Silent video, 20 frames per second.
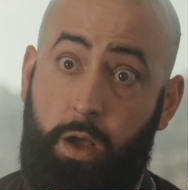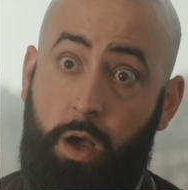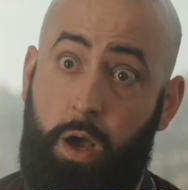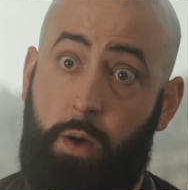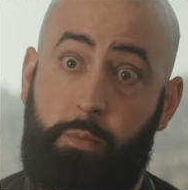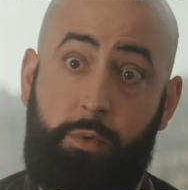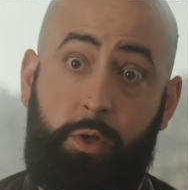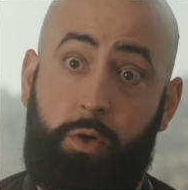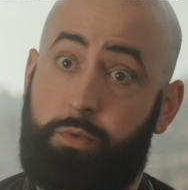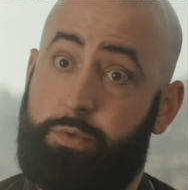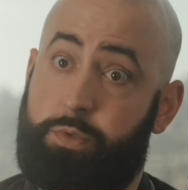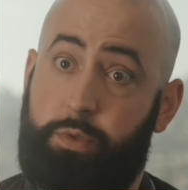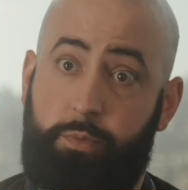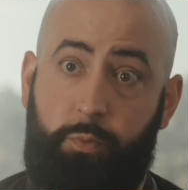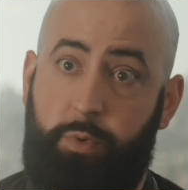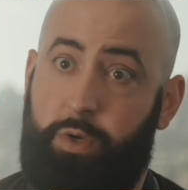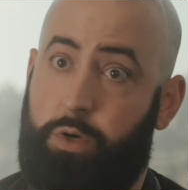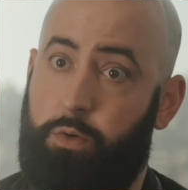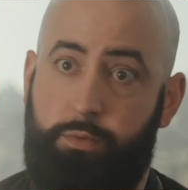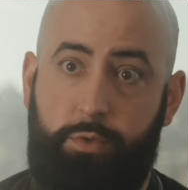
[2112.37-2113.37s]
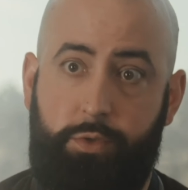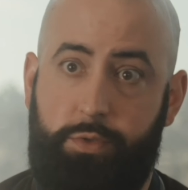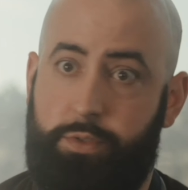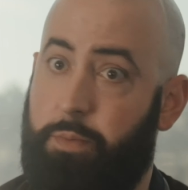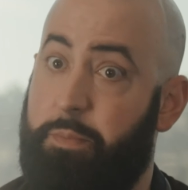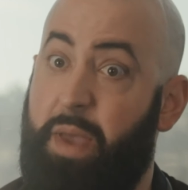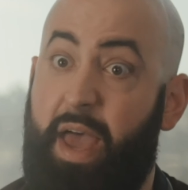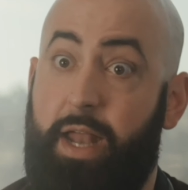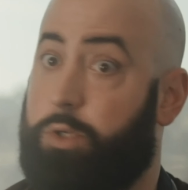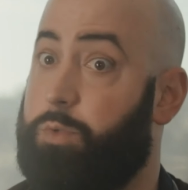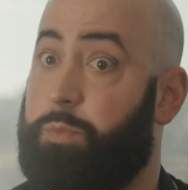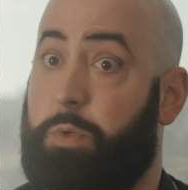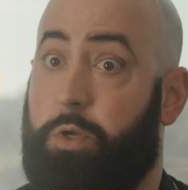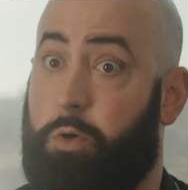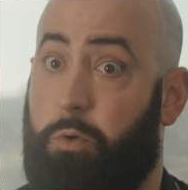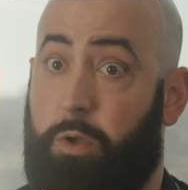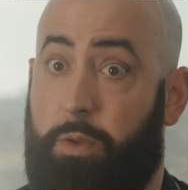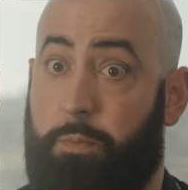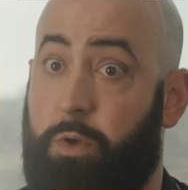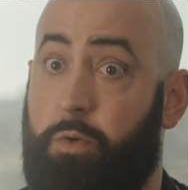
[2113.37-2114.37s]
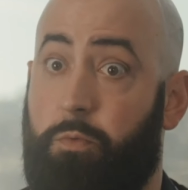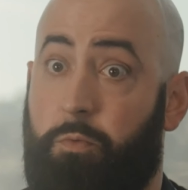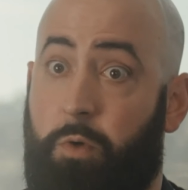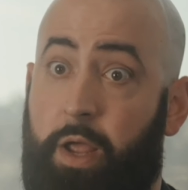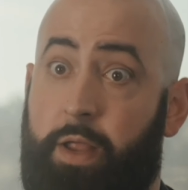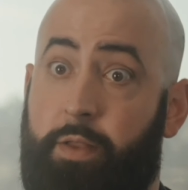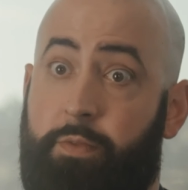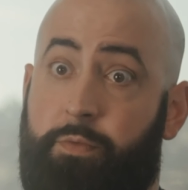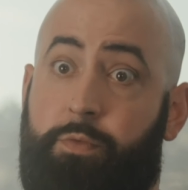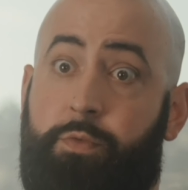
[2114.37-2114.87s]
So just a management agreement, right?